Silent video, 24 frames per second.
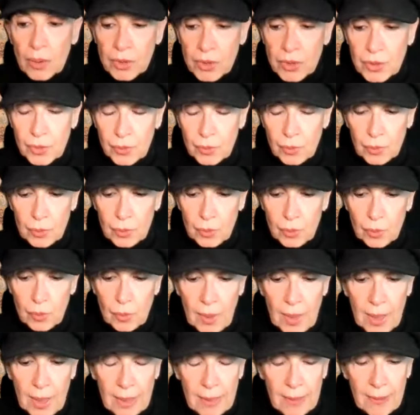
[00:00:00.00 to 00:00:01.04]
to
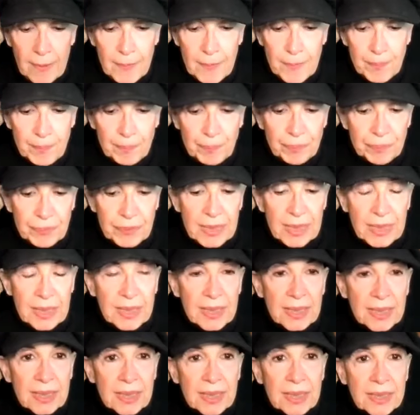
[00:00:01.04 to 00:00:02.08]
um,
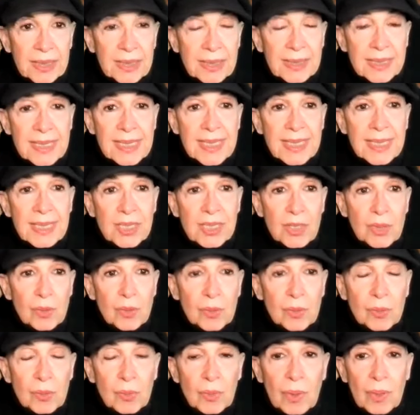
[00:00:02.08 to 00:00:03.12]

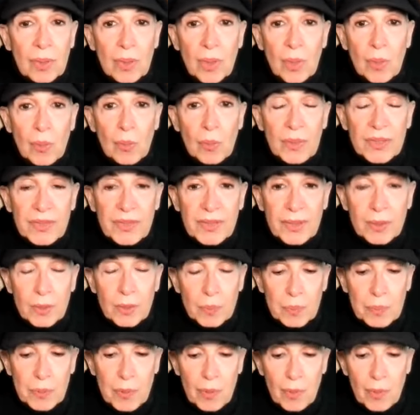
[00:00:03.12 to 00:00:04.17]
continue with their
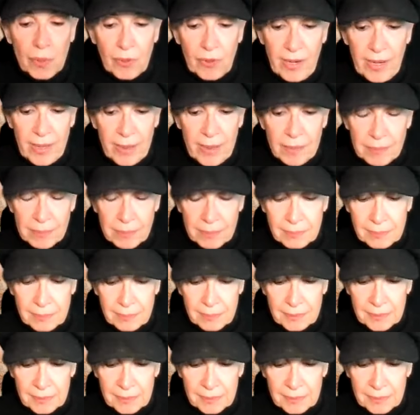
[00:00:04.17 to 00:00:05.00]
program,